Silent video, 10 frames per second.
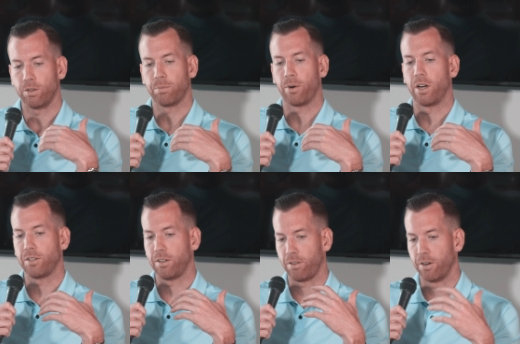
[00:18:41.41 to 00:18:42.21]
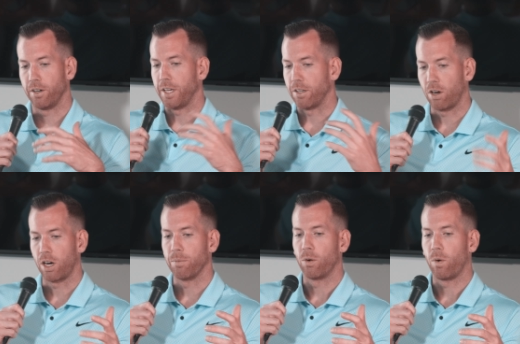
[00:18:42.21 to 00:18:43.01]
this process thoroughly and
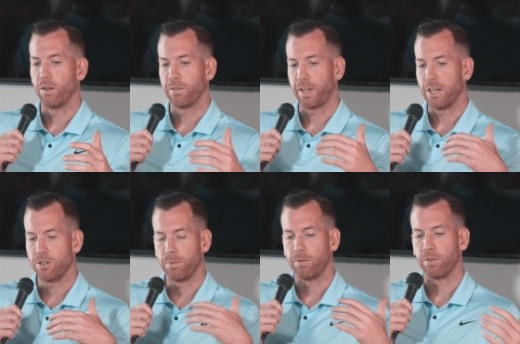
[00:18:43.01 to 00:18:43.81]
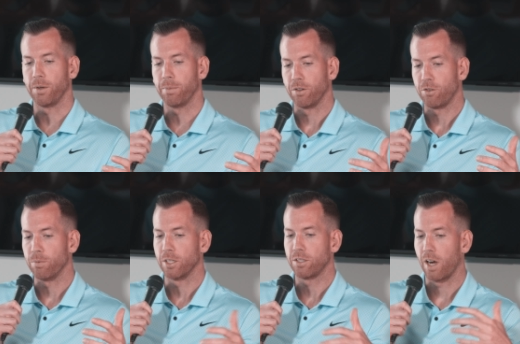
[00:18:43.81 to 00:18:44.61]
talk about qualification before you put too
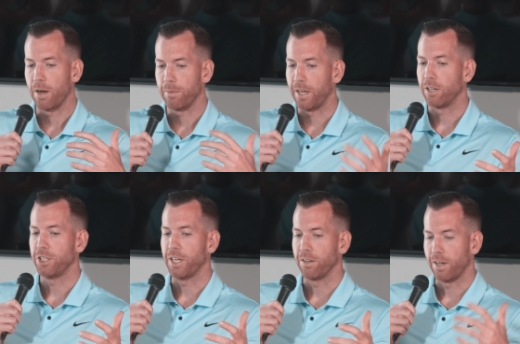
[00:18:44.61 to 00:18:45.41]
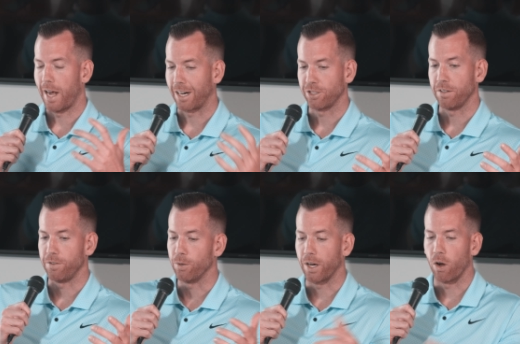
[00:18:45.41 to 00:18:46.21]
much time and energy into actually
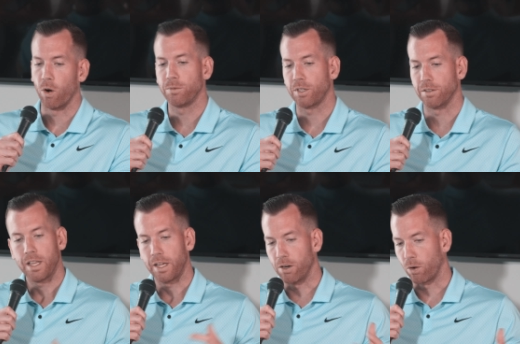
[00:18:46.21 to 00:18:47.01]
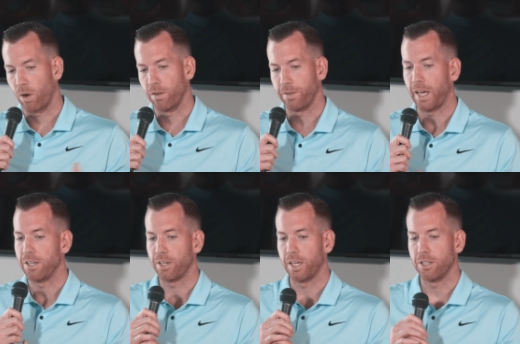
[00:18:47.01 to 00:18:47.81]
viewing homes, because
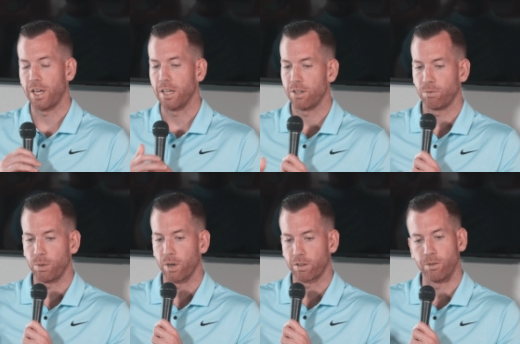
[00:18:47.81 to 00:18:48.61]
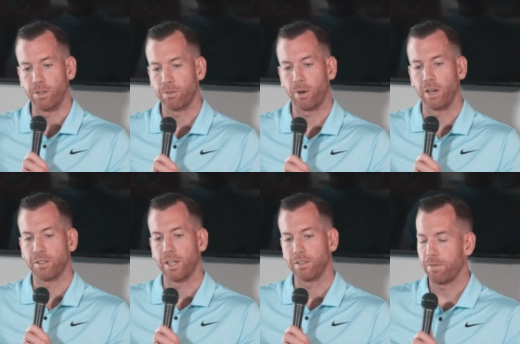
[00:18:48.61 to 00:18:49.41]
qualification can change as we work through this
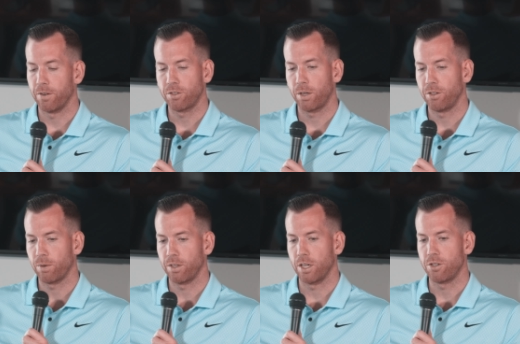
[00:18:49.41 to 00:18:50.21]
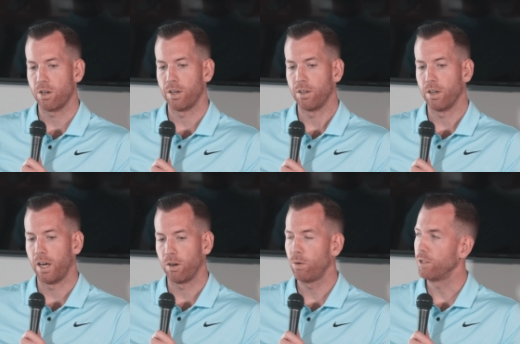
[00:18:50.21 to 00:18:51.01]
process. First, I just want to touch on
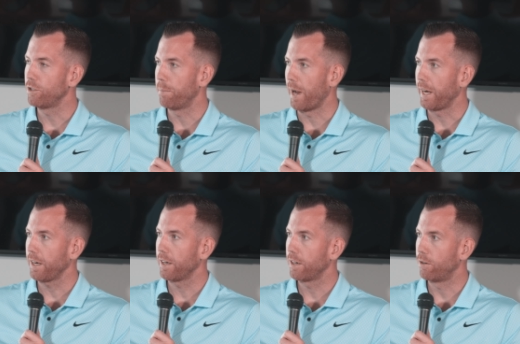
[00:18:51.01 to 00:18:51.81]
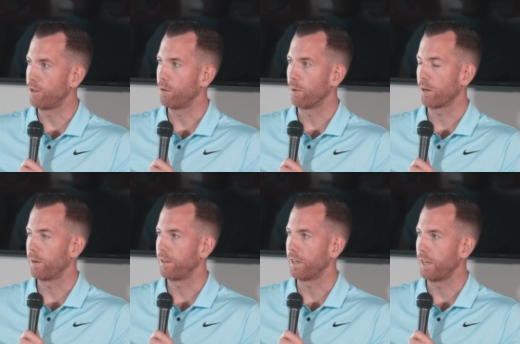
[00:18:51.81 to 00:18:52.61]
who is your bank? Who do you work
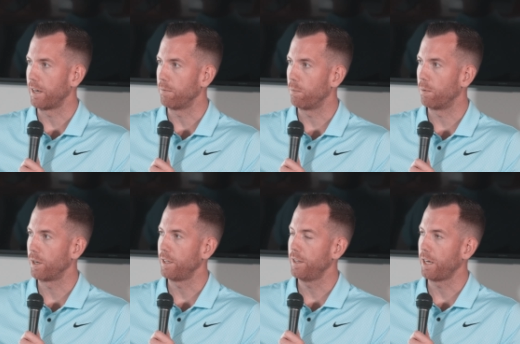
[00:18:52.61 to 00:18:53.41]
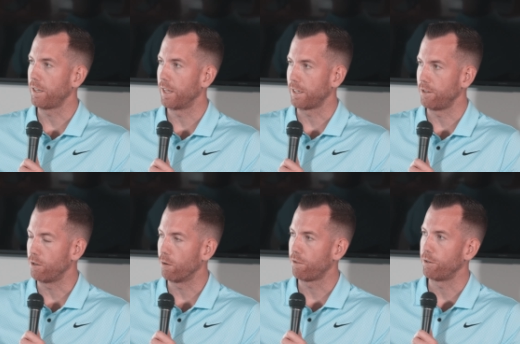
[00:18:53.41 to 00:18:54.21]
with, and what did they like? Did you
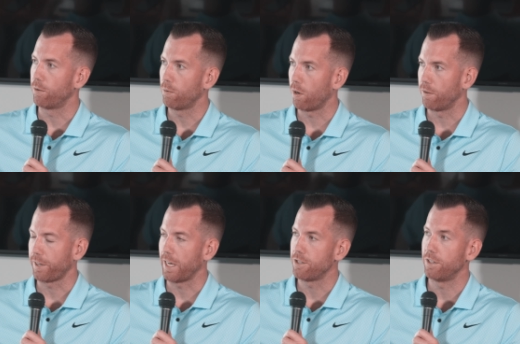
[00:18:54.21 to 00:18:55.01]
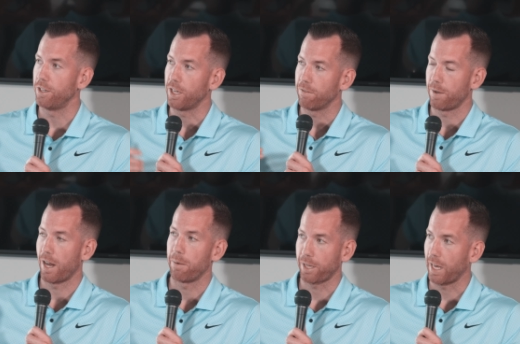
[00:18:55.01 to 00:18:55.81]
go through qualification? Did you give an
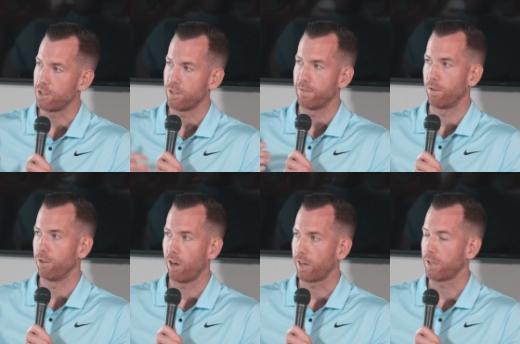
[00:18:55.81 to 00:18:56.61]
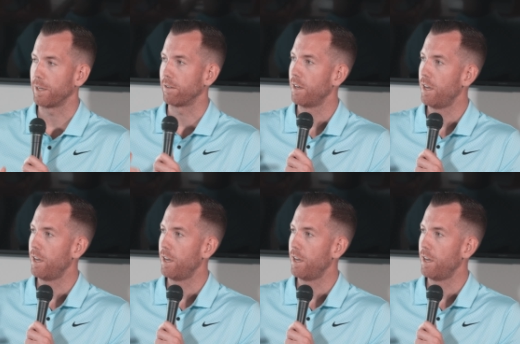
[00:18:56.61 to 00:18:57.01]
application, full documents,